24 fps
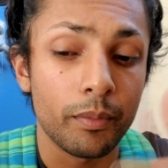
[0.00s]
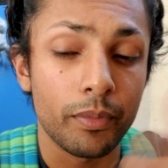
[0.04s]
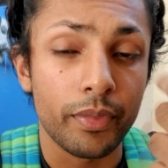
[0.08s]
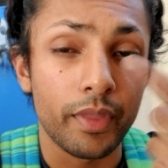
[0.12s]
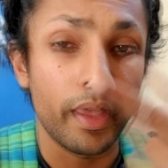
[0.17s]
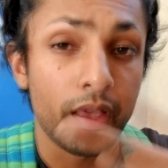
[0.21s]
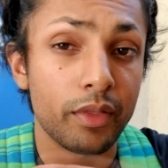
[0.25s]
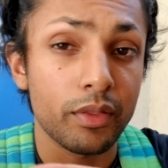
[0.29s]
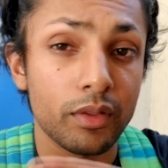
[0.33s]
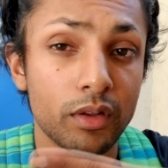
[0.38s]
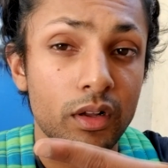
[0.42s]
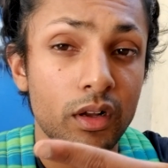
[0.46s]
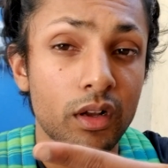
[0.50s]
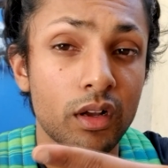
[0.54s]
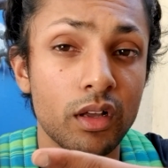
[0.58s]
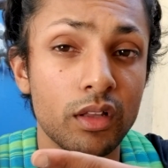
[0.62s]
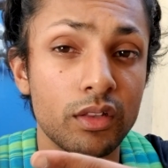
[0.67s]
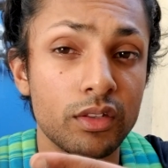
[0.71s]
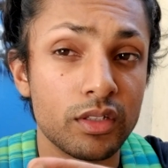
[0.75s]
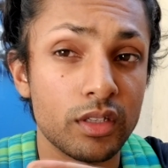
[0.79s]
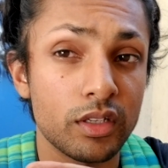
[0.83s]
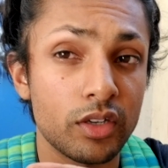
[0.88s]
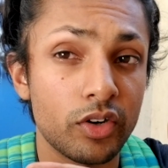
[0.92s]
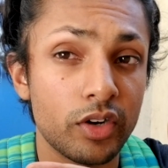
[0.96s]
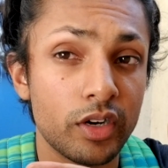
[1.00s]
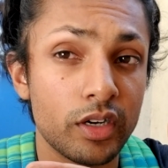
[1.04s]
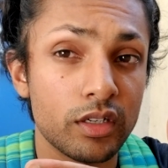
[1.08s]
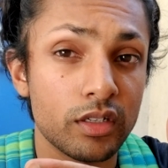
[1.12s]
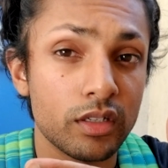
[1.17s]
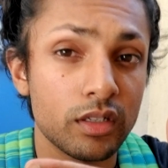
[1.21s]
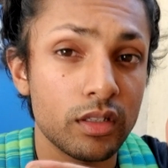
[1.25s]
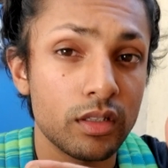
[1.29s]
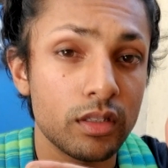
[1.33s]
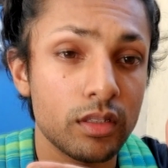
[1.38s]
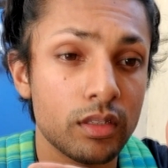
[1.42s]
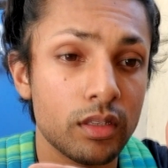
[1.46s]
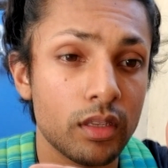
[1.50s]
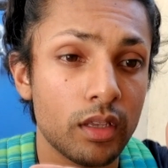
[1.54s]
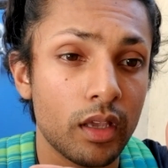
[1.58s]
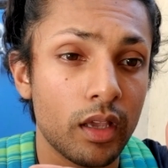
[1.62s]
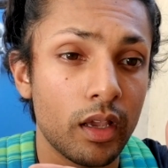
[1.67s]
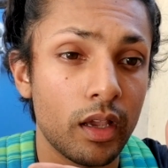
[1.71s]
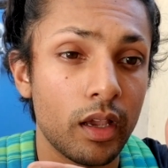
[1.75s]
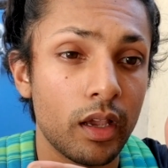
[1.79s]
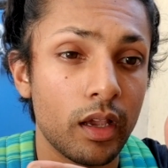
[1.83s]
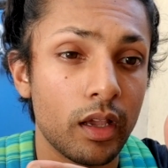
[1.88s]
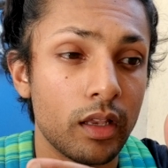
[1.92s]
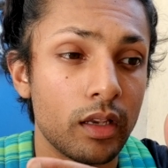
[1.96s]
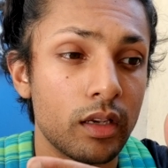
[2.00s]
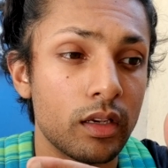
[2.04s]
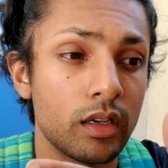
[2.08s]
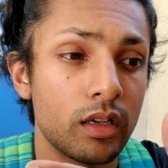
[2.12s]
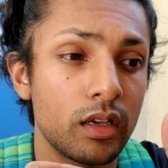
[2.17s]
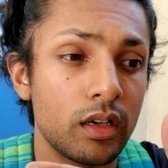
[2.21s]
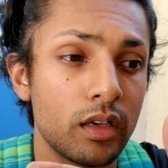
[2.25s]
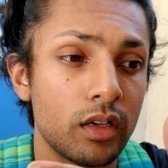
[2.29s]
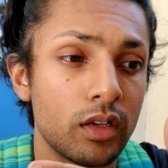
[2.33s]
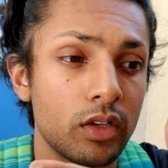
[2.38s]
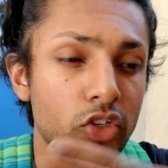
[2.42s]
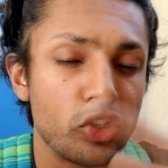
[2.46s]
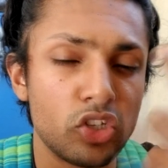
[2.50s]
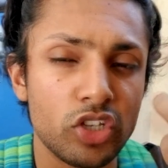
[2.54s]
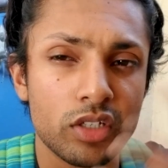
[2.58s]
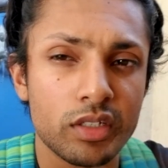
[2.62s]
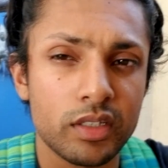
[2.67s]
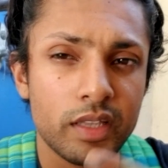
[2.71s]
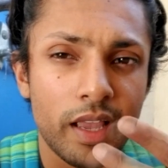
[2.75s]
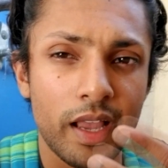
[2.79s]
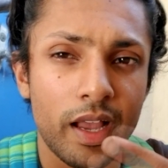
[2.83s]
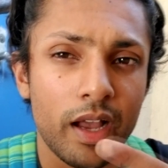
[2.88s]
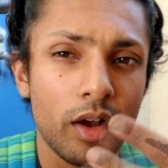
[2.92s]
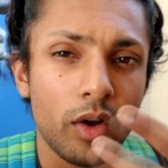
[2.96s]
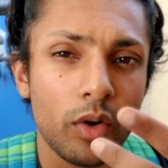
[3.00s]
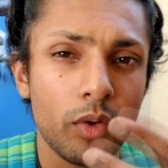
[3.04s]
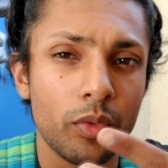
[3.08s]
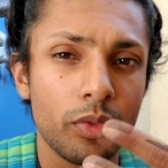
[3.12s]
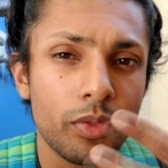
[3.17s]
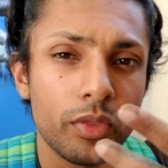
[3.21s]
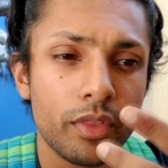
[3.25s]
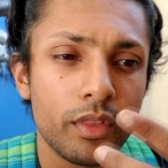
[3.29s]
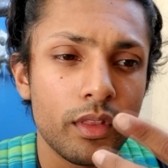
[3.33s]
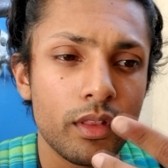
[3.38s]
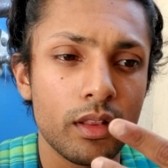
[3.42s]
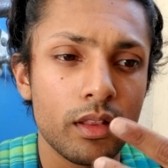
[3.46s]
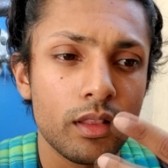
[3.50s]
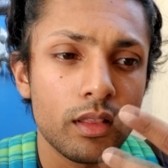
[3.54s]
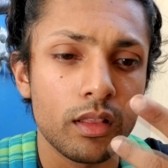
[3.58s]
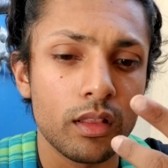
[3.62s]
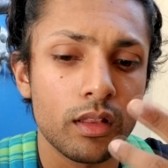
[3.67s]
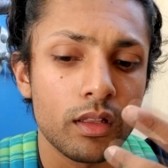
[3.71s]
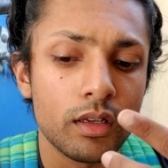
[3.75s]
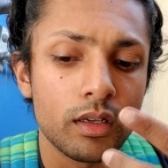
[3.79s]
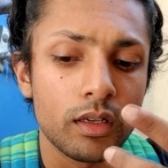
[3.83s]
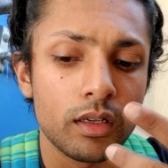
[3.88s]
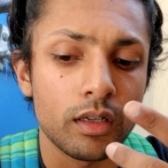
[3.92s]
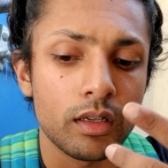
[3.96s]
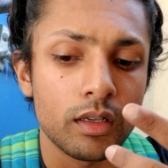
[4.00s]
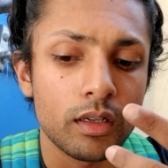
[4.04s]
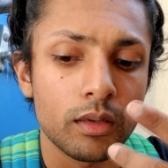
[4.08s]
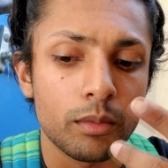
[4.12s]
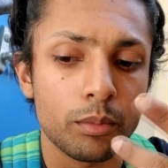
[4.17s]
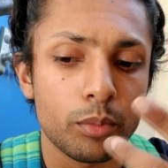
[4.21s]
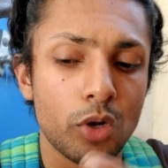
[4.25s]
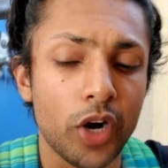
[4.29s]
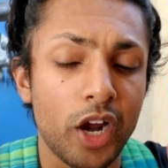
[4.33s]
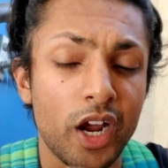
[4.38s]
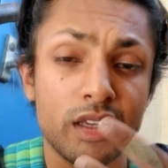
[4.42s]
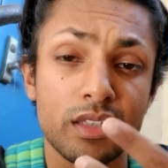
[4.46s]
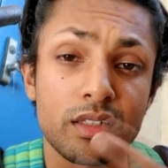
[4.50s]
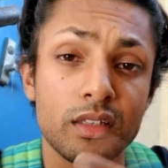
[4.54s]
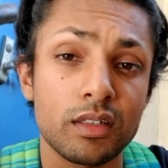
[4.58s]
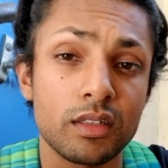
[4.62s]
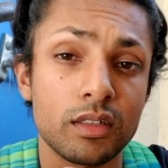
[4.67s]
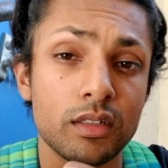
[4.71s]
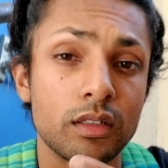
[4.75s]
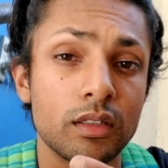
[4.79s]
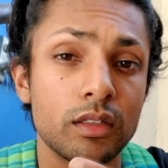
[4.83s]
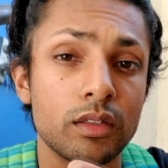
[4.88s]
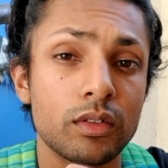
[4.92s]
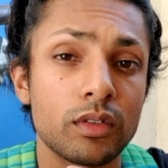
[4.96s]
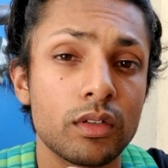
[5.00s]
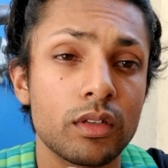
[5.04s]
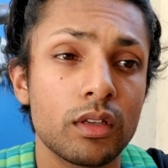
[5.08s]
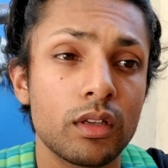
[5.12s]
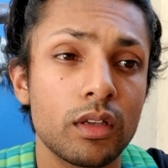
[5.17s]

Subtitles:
the ethical considerations, and just how the process is